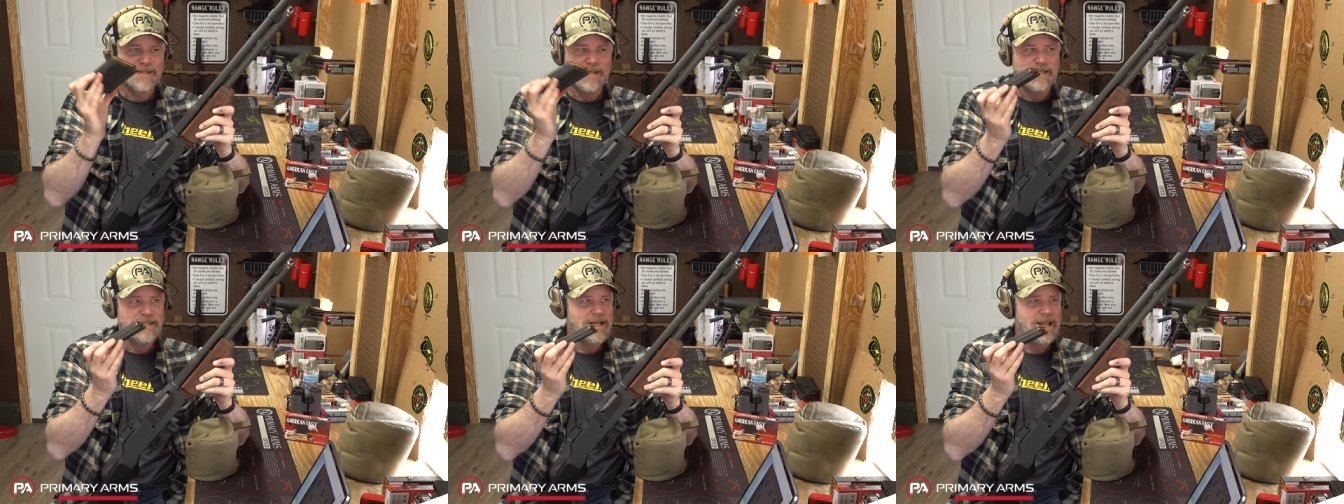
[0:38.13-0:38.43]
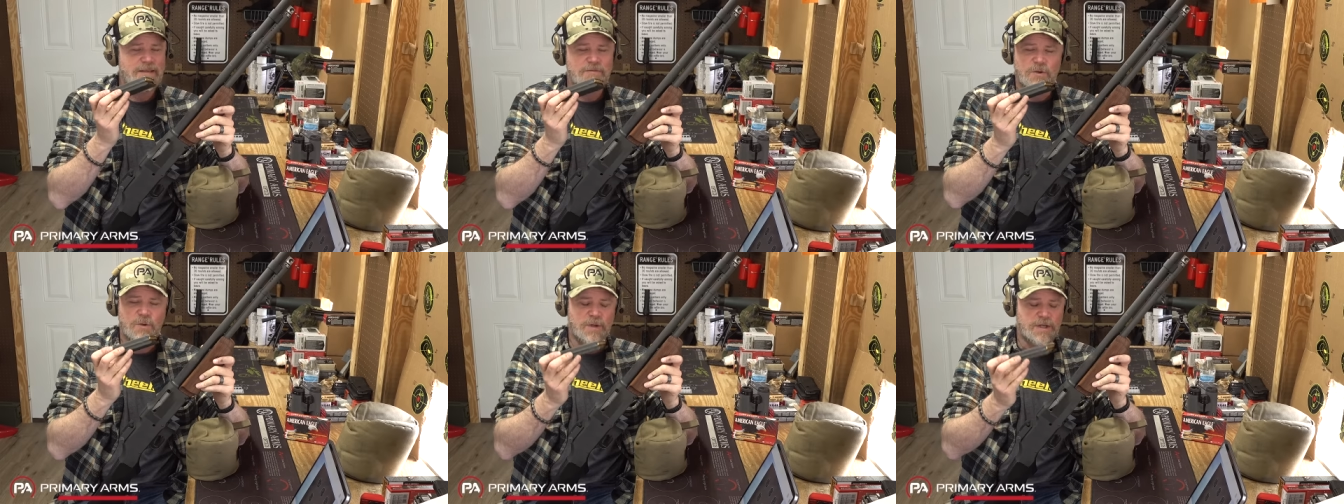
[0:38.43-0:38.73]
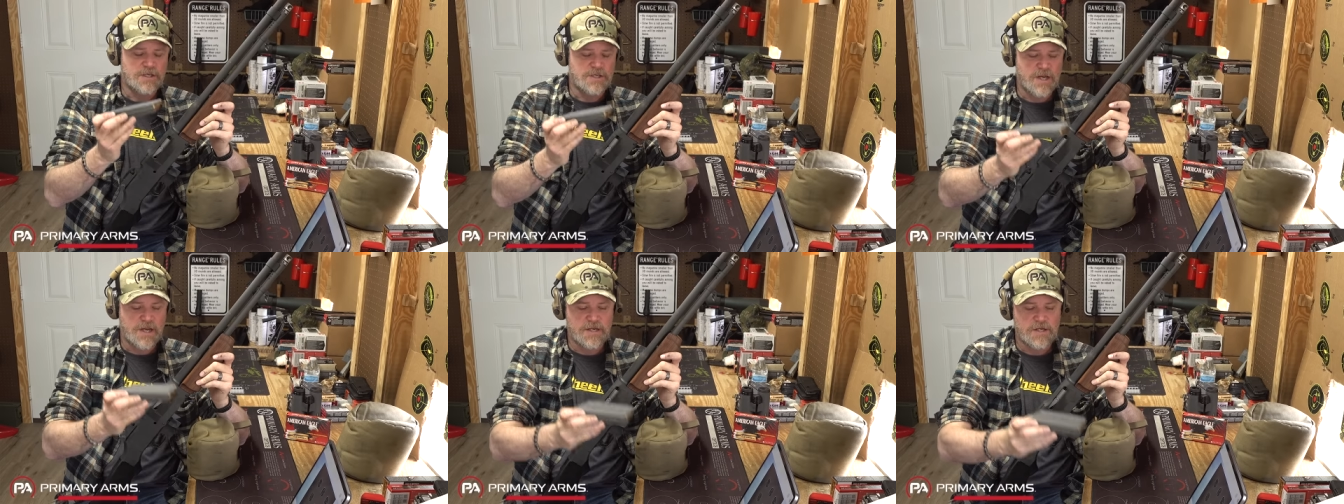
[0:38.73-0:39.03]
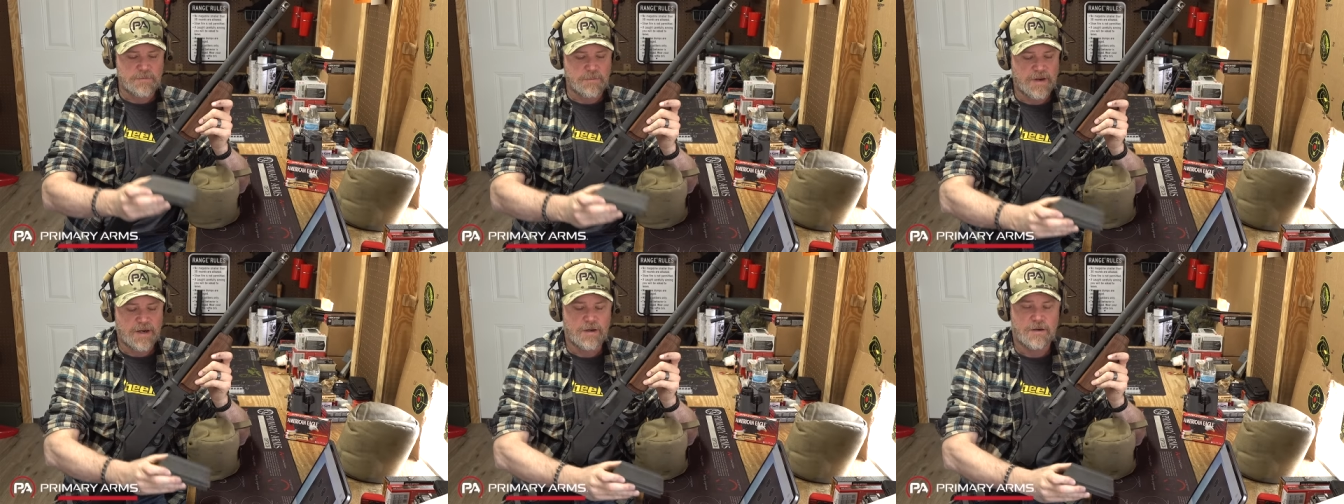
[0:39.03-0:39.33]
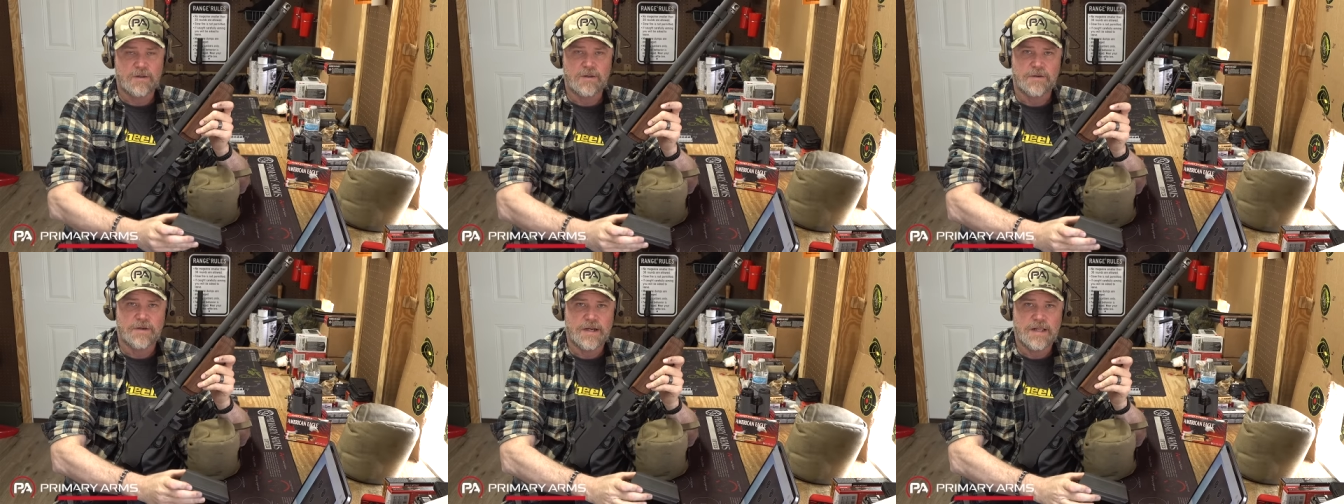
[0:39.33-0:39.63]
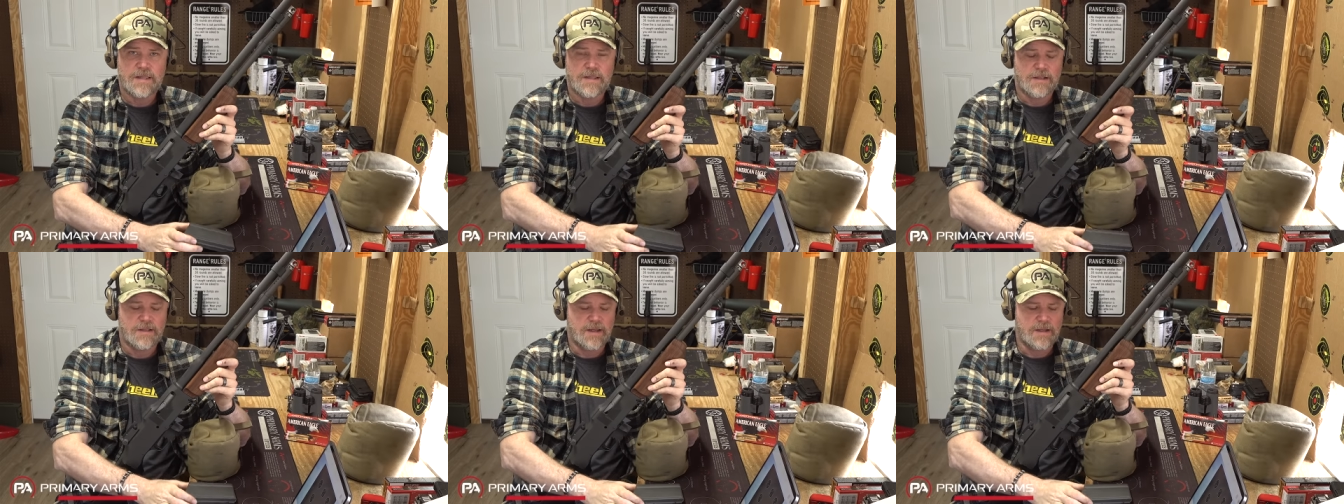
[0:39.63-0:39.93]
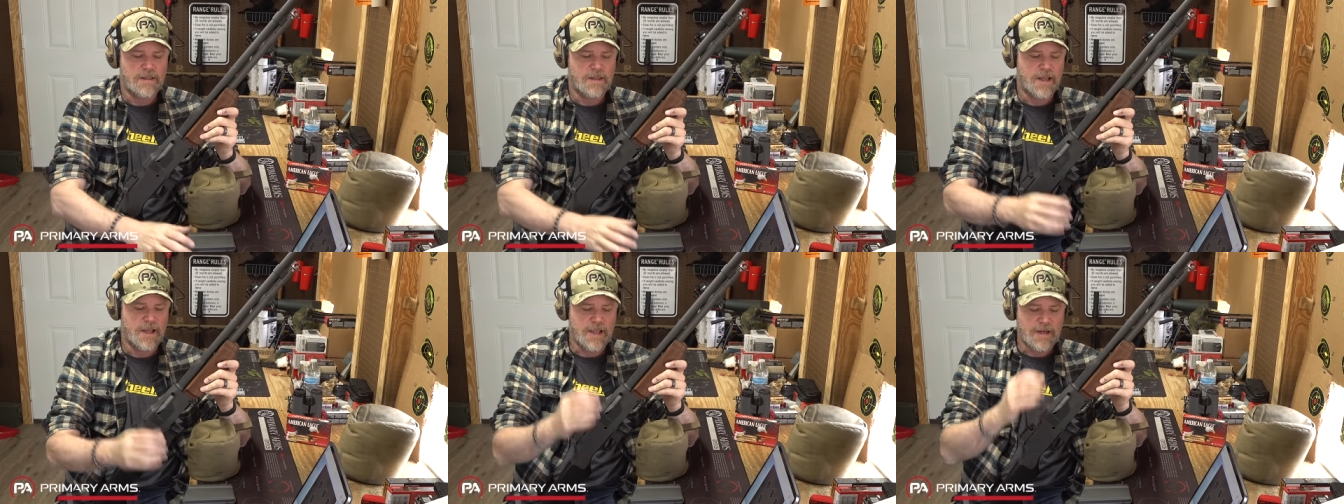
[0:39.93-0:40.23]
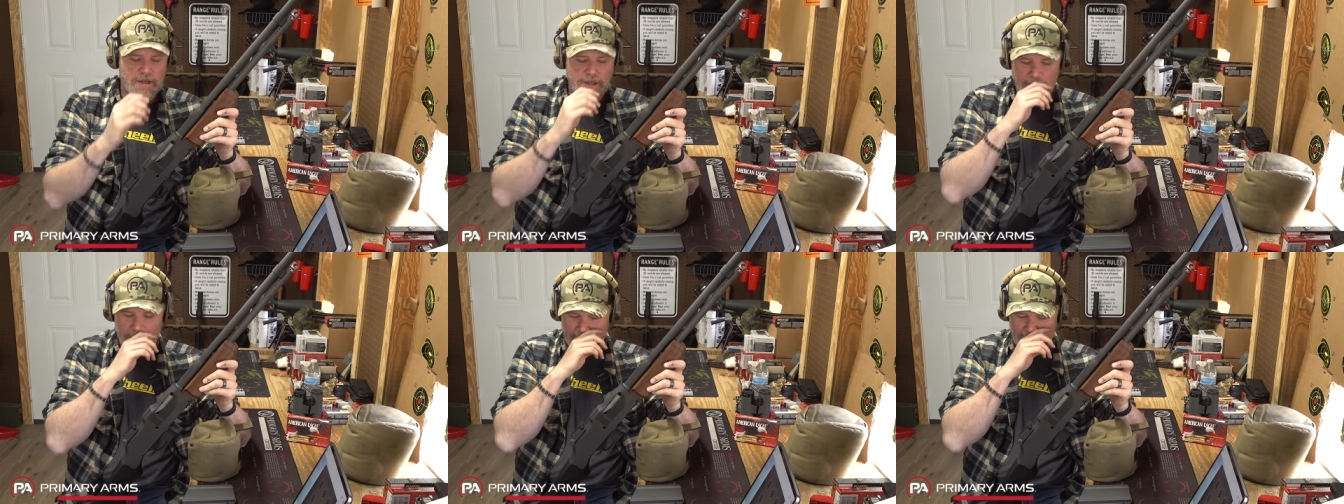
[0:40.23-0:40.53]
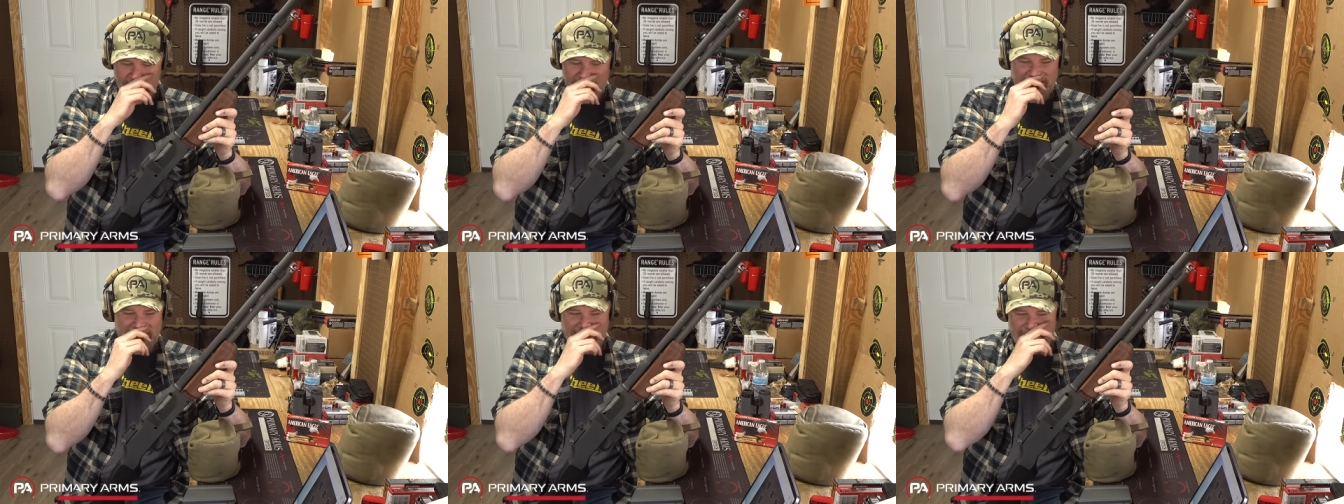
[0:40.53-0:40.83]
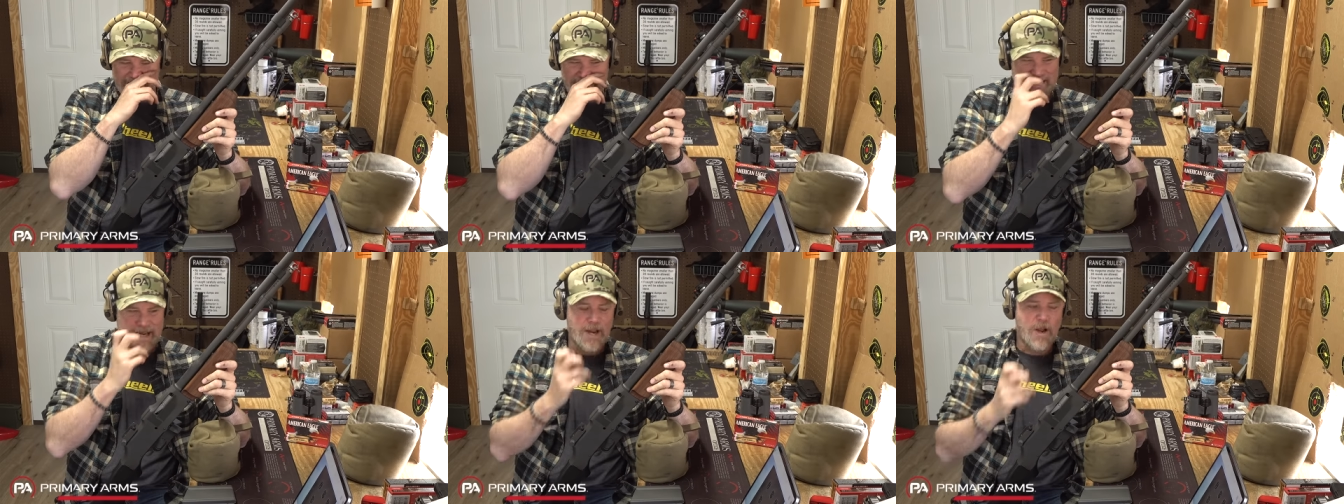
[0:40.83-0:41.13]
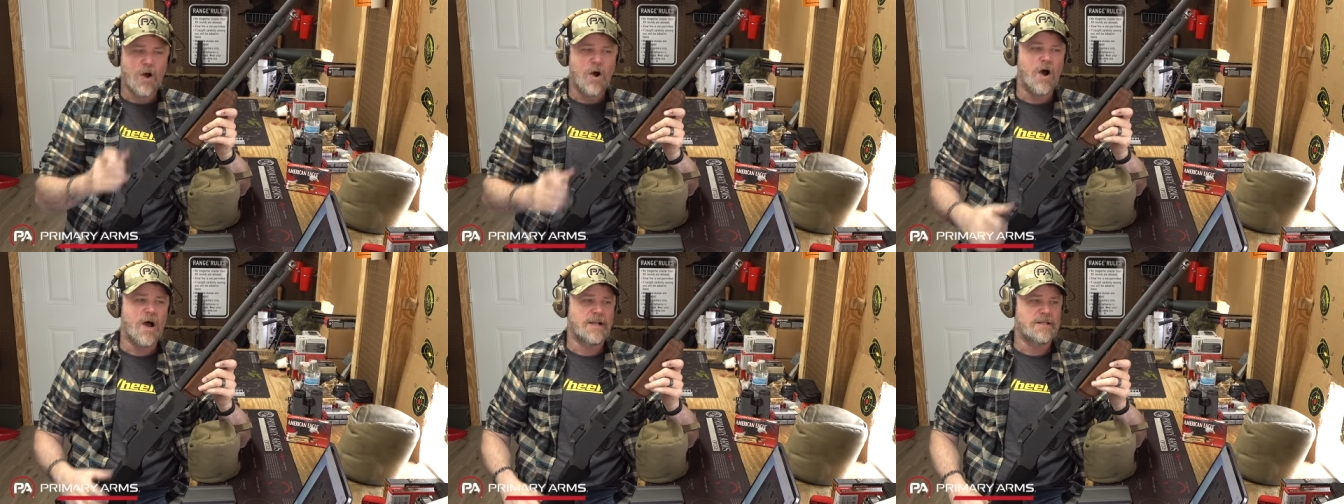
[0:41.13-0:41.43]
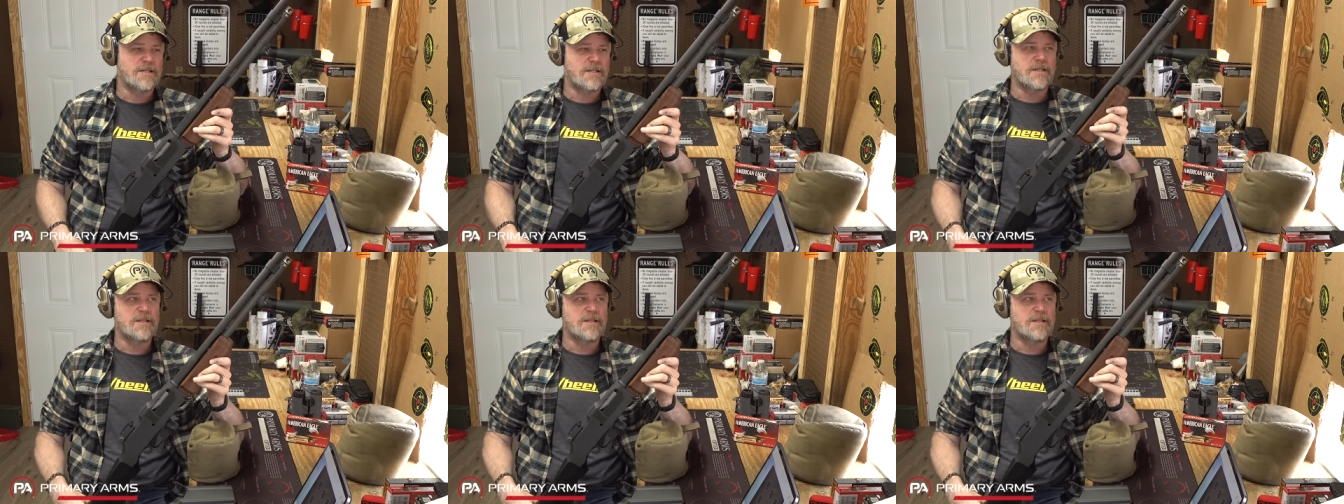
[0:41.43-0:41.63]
doesn't have a quick change barrel or anything like that, and it's a hoss.